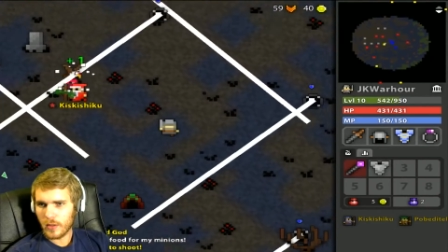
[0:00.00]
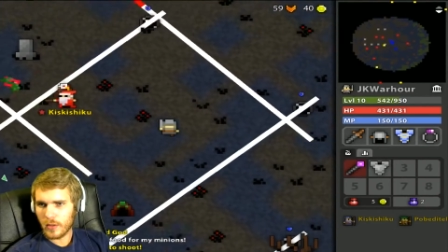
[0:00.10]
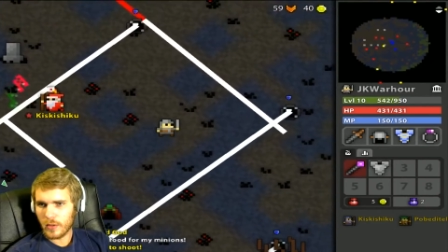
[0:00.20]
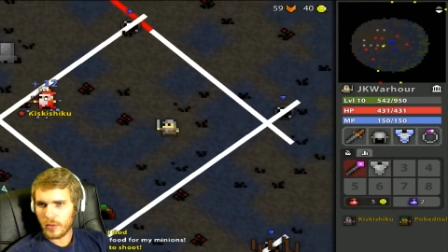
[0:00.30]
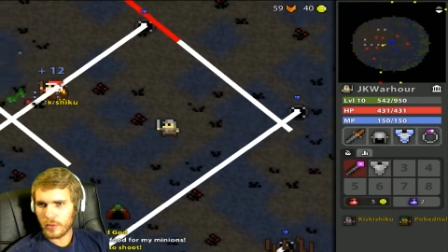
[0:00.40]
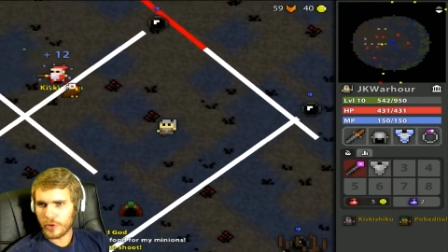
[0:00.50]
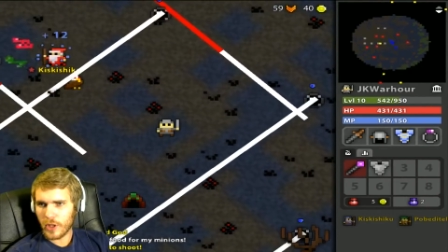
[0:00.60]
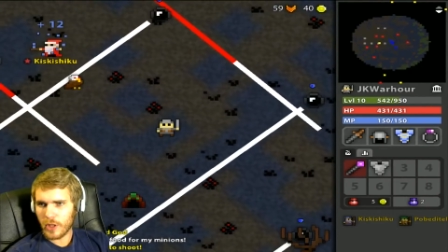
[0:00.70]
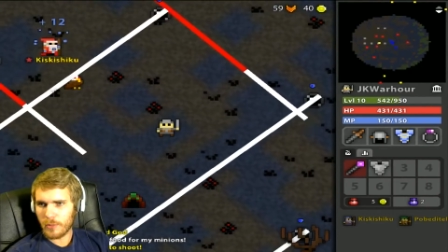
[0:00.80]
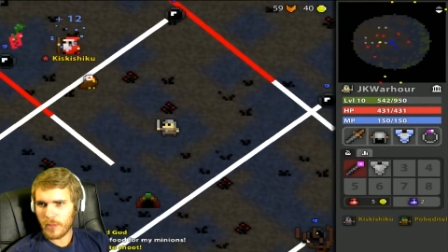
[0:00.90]
Oh
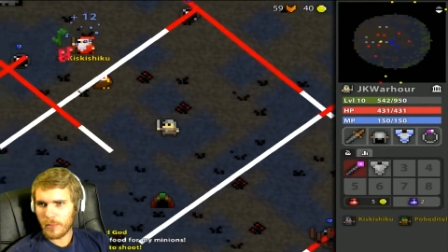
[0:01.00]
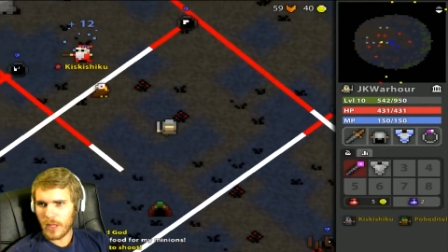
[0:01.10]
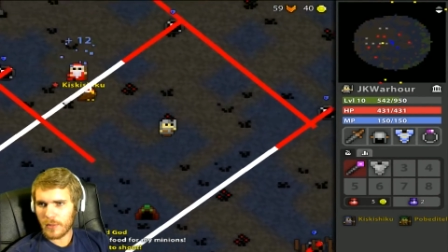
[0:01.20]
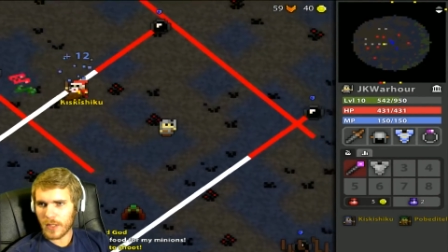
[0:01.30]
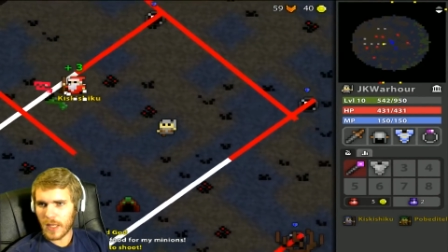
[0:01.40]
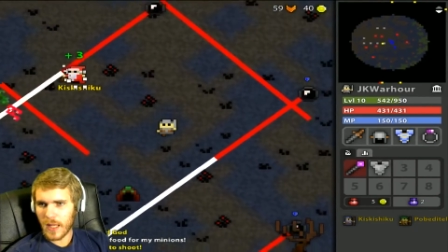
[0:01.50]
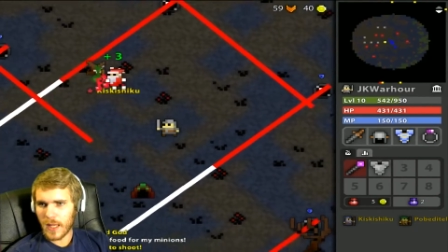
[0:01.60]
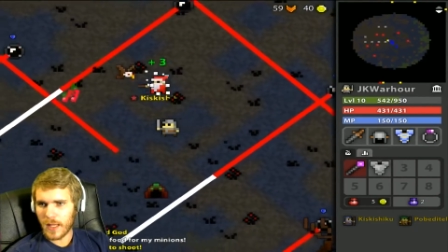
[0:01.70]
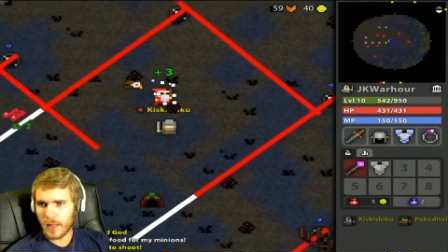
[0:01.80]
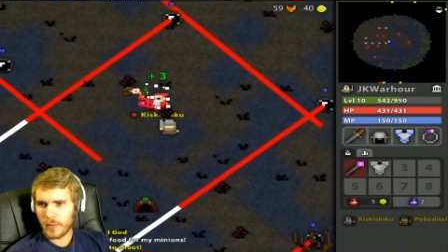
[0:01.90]
shit, big beams of
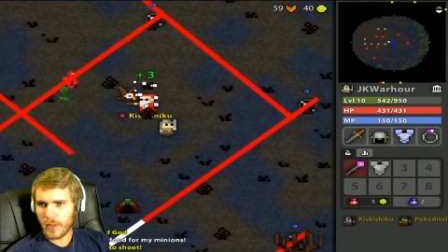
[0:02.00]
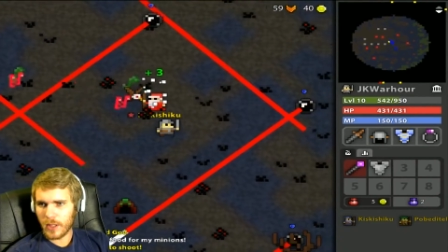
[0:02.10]
light,